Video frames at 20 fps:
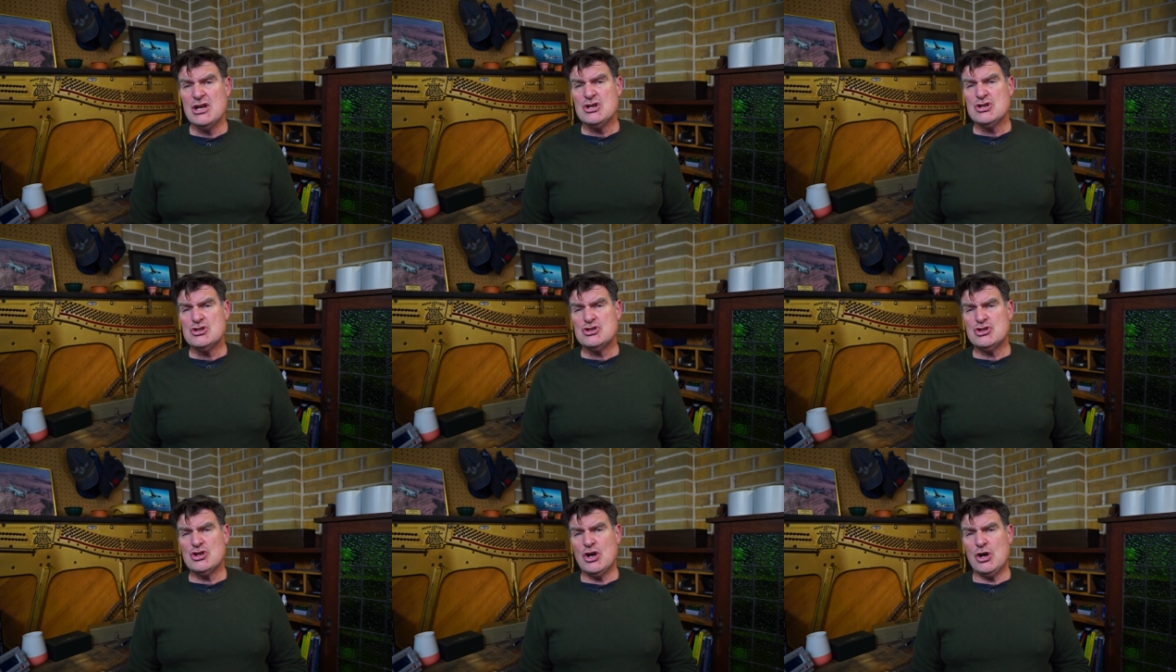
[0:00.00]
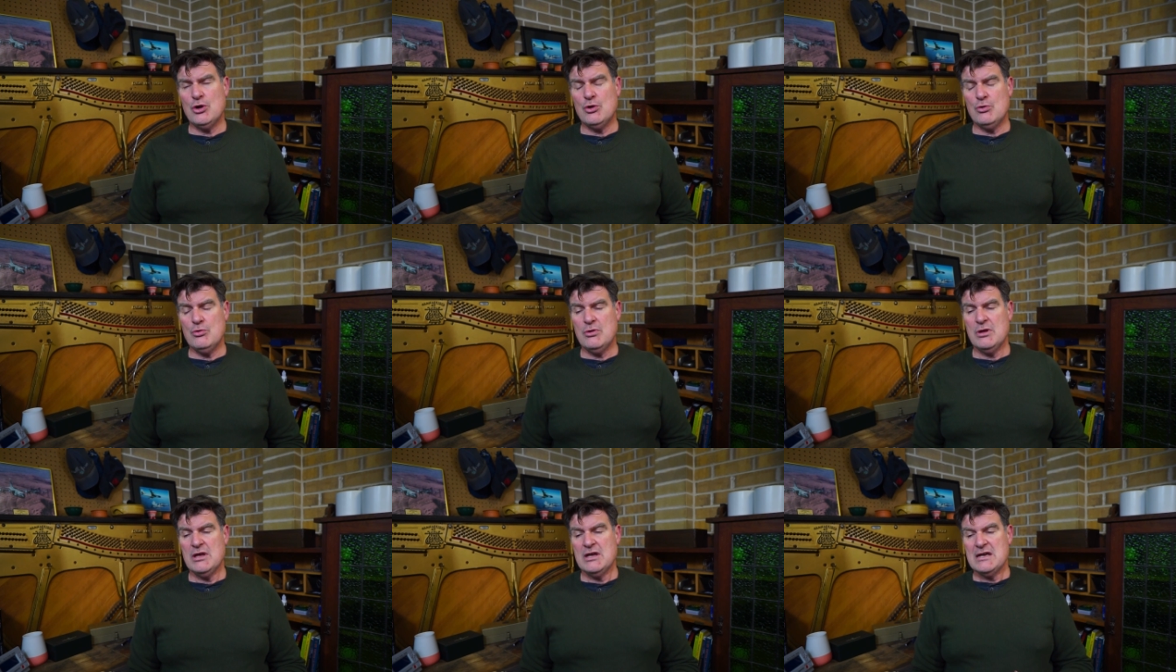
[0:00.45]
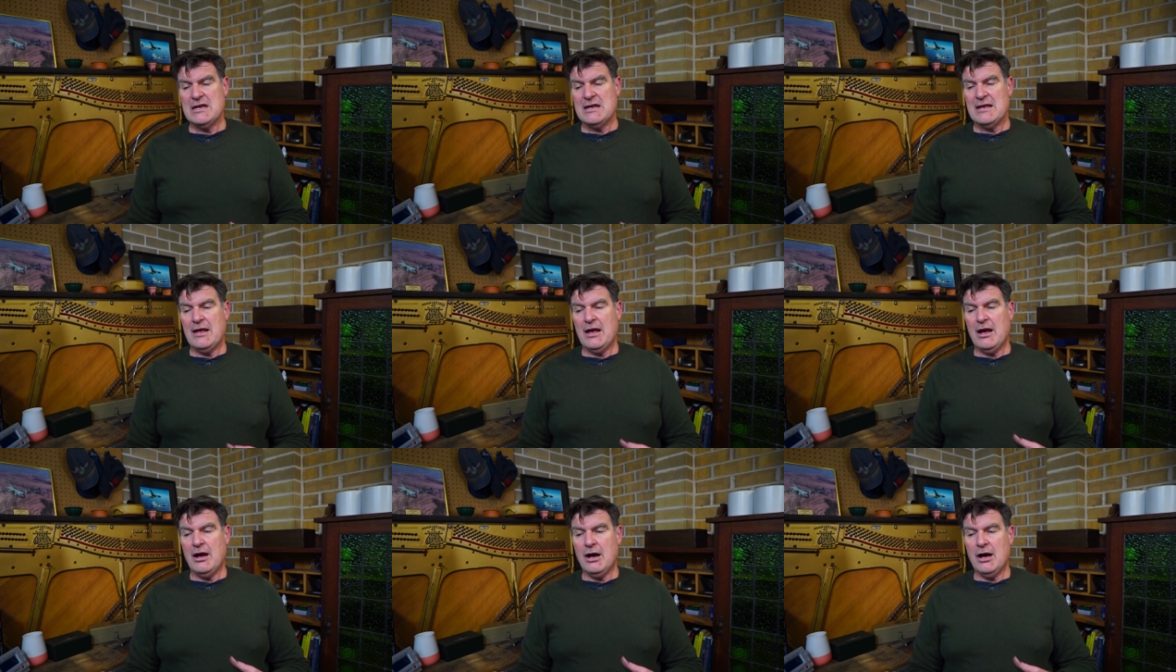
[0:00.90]
So
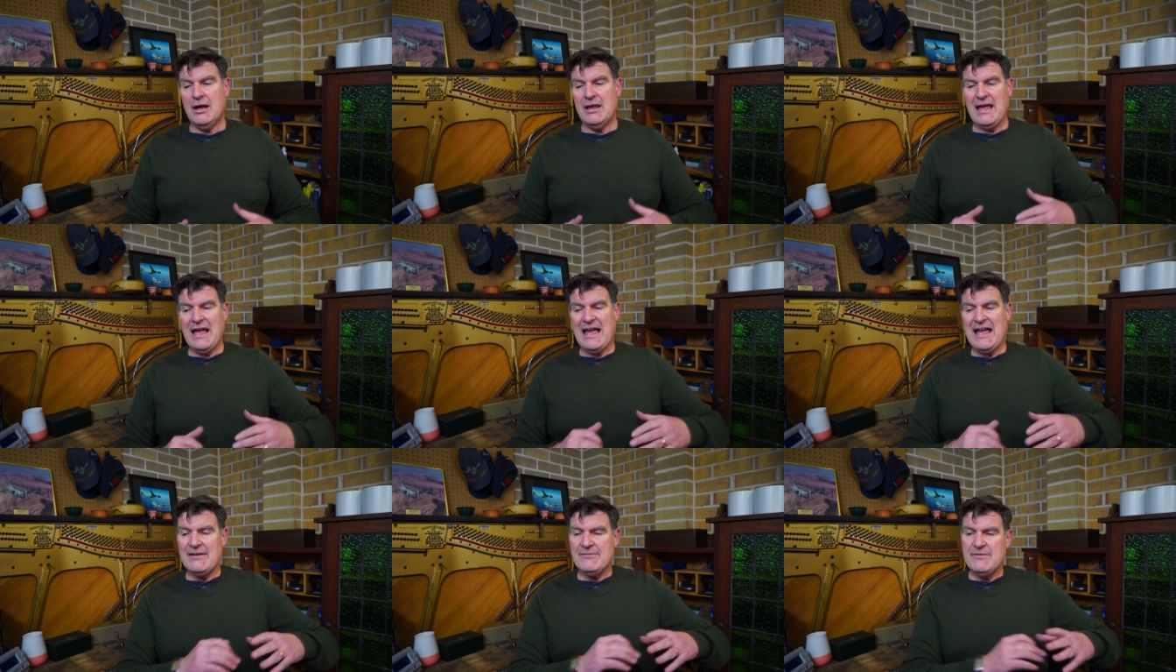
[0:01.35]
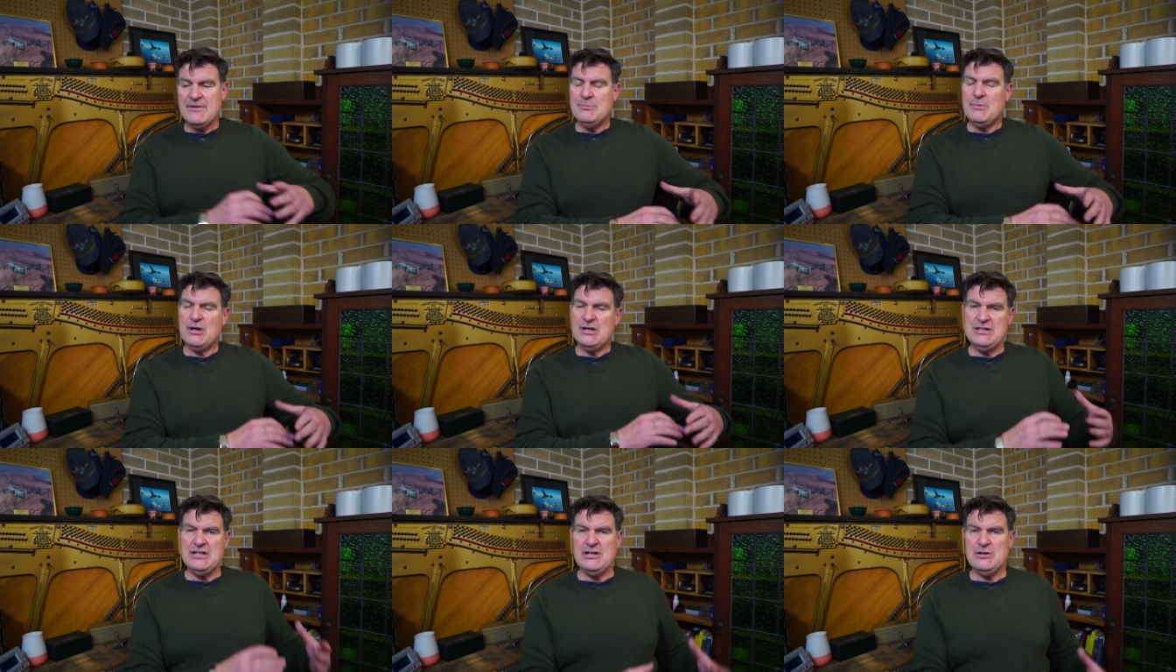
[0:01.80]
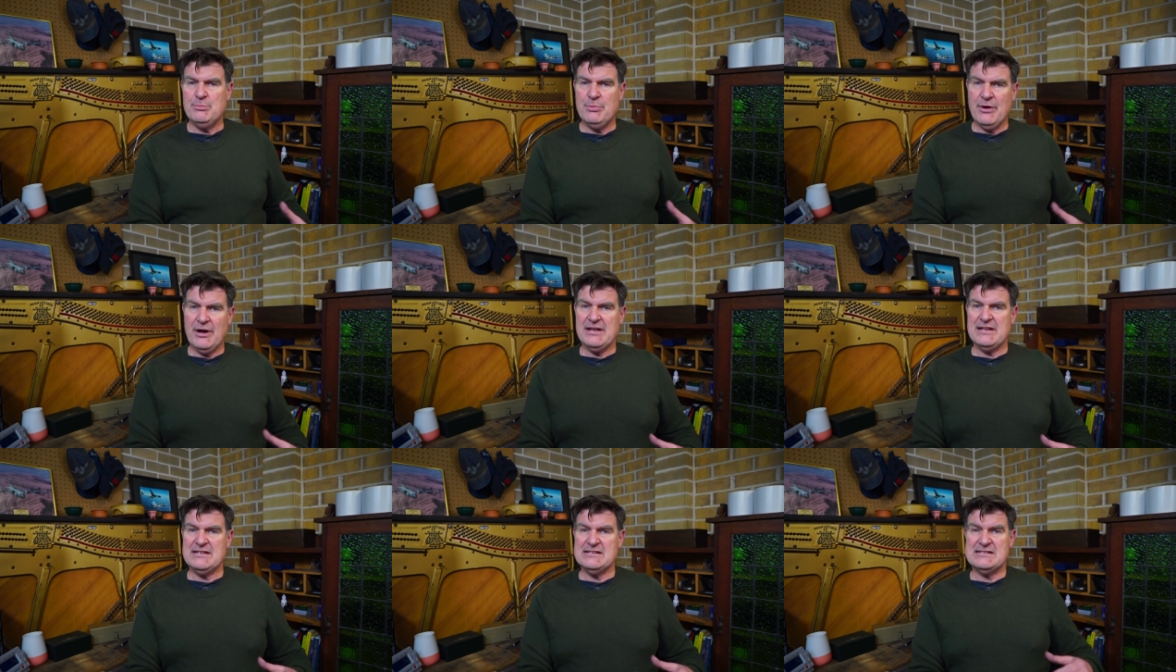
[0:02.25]
I have in my deal
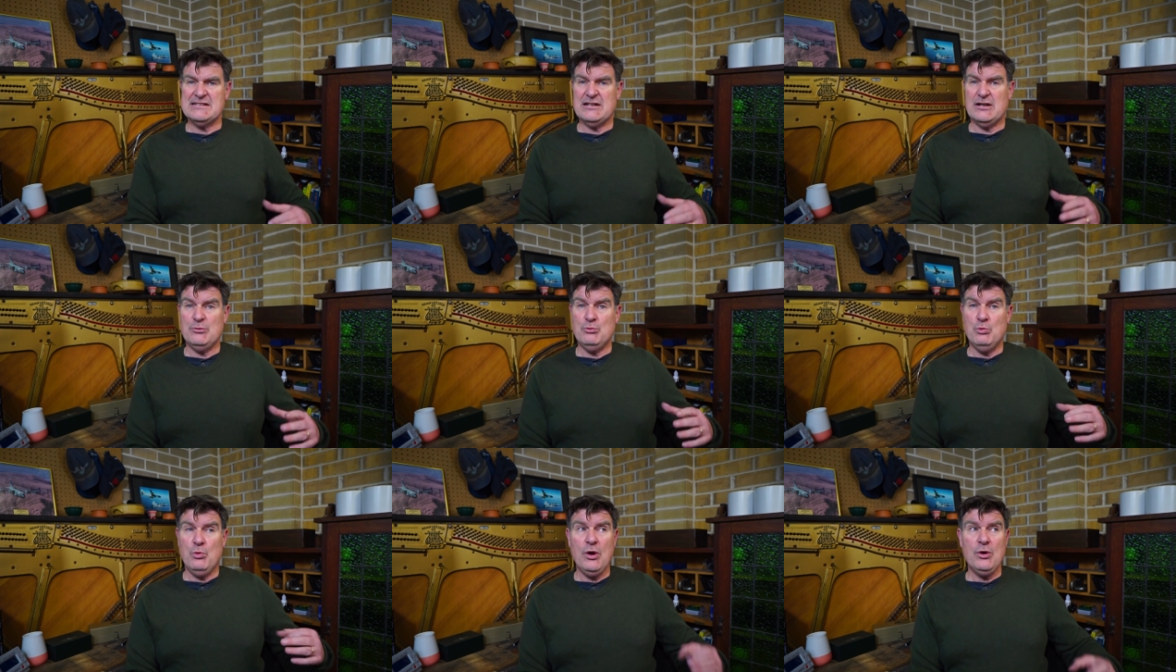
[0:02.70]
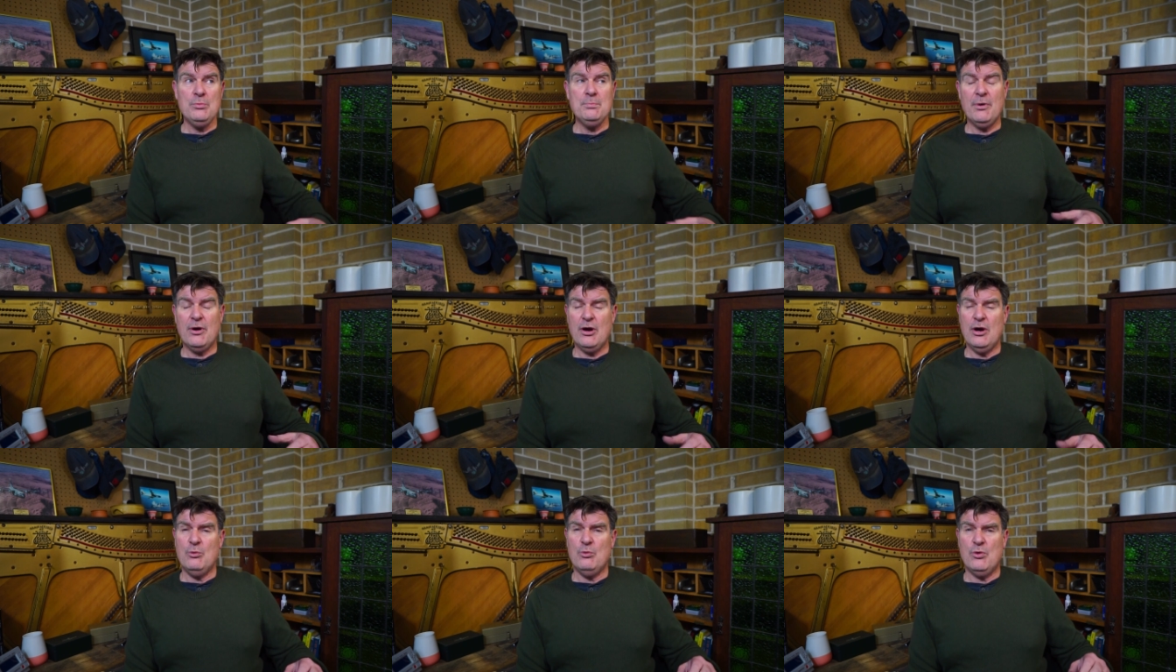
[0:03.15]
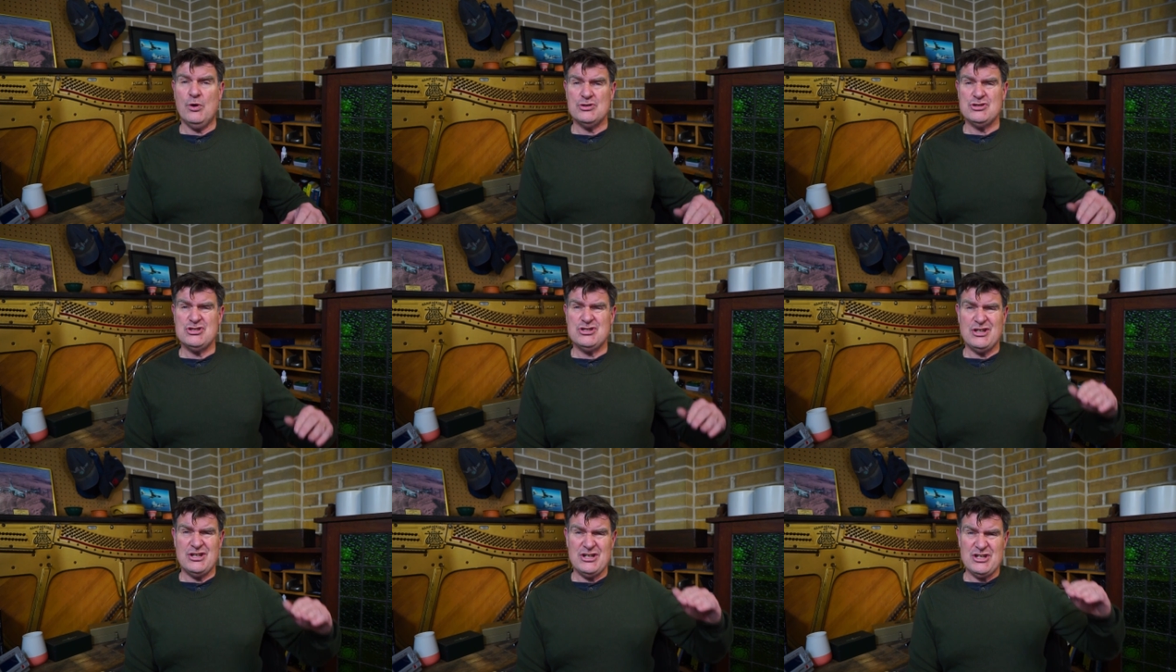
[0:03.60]
breakers that I won't buy a
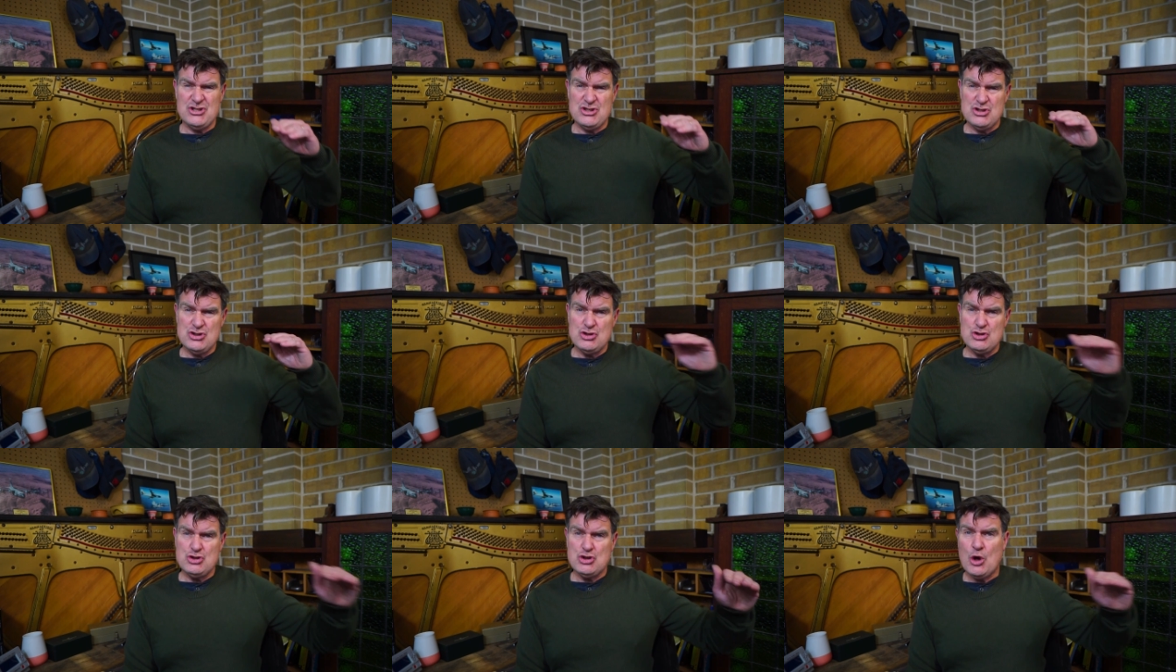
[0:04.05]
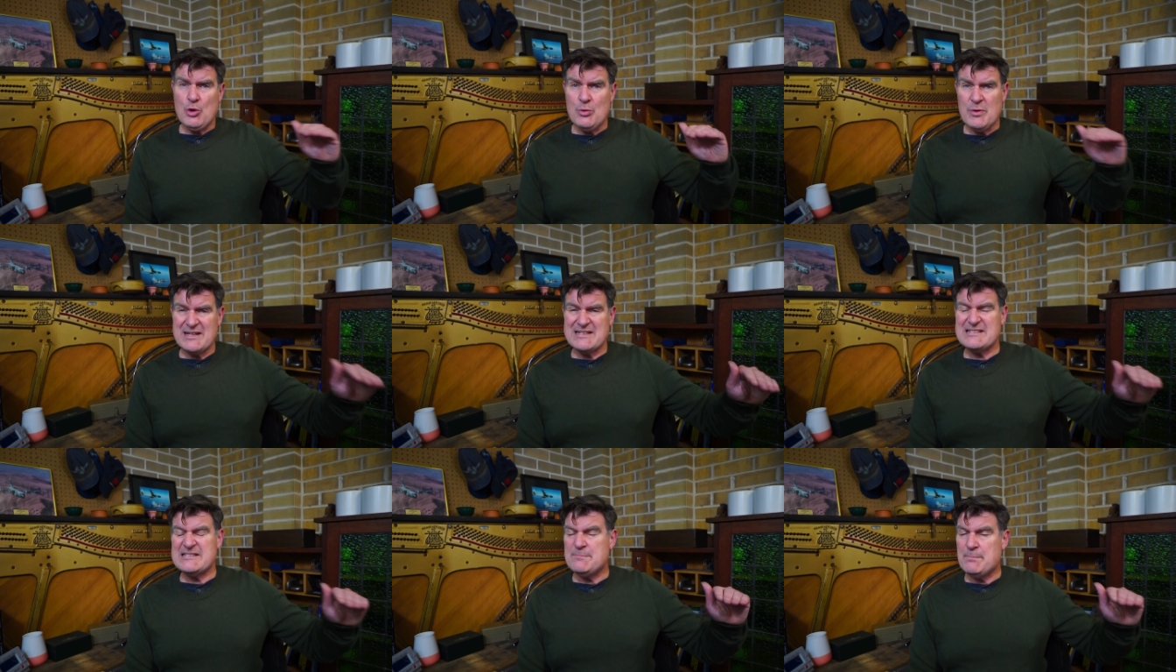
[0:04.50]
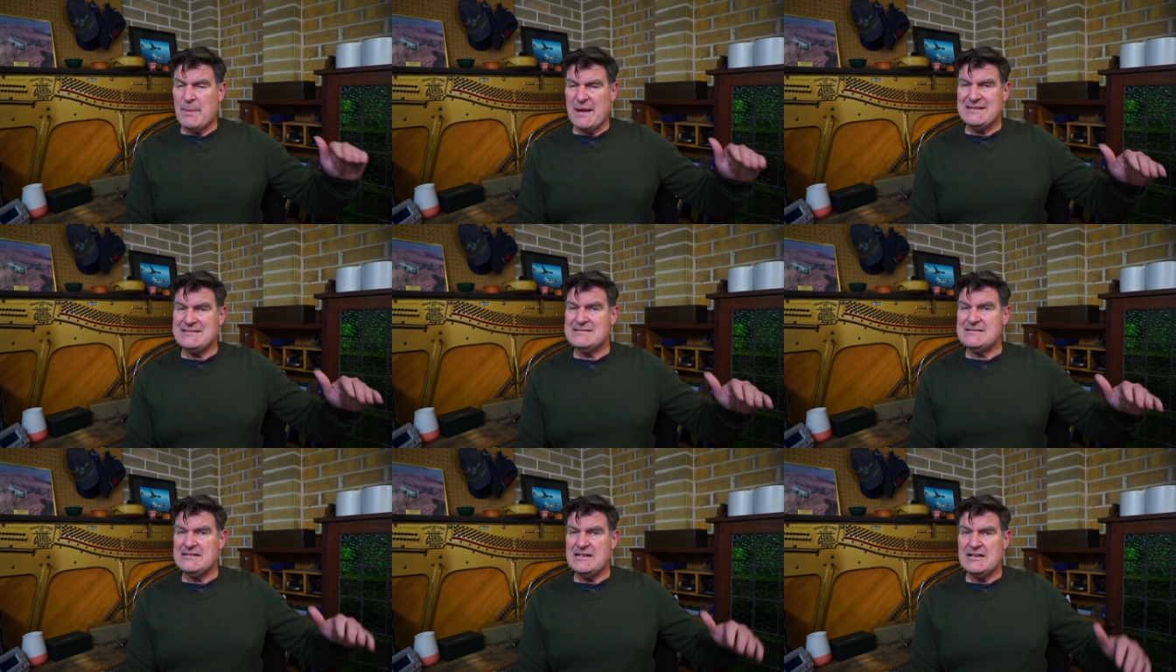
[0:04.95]
watch that is so
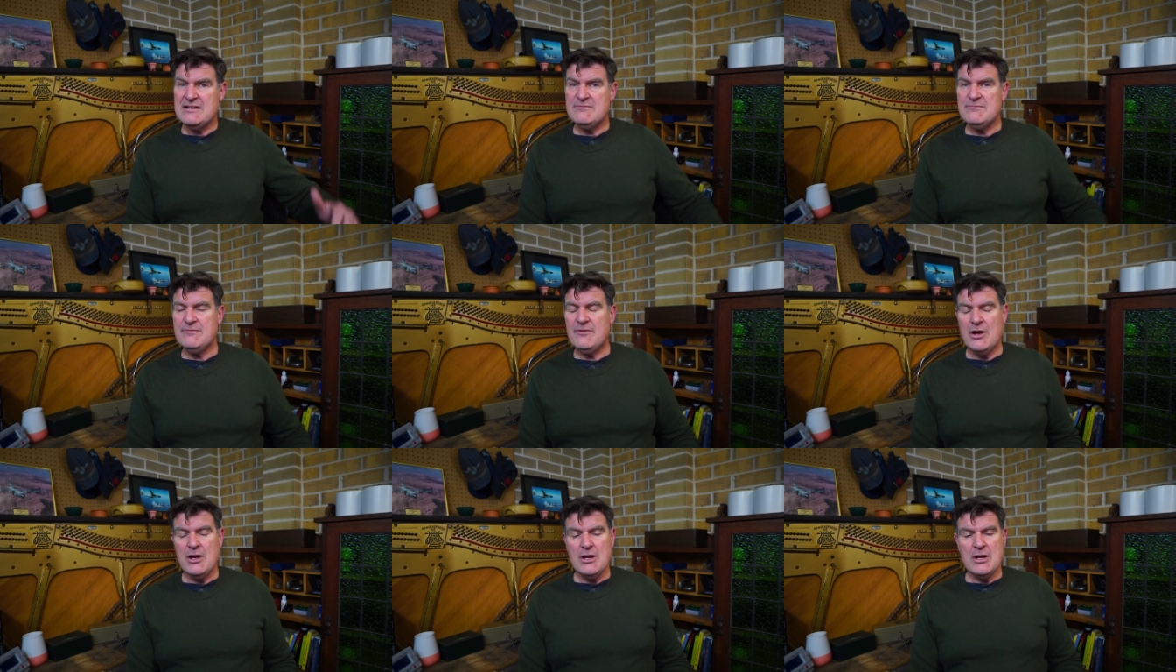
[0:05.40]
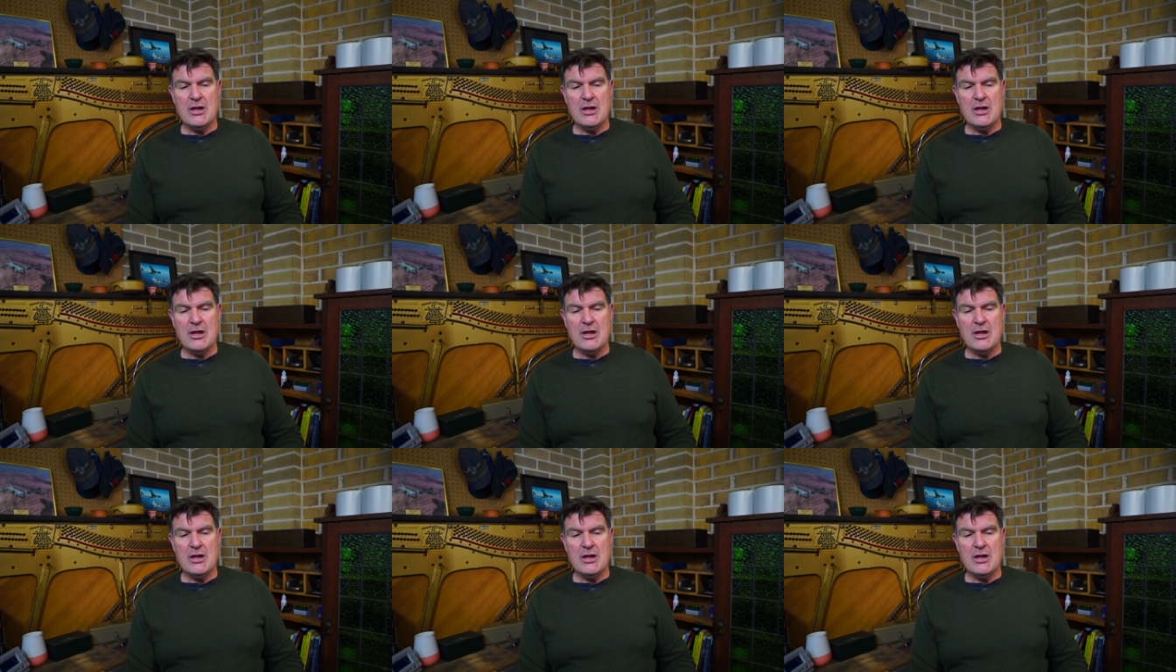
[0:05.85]
expensive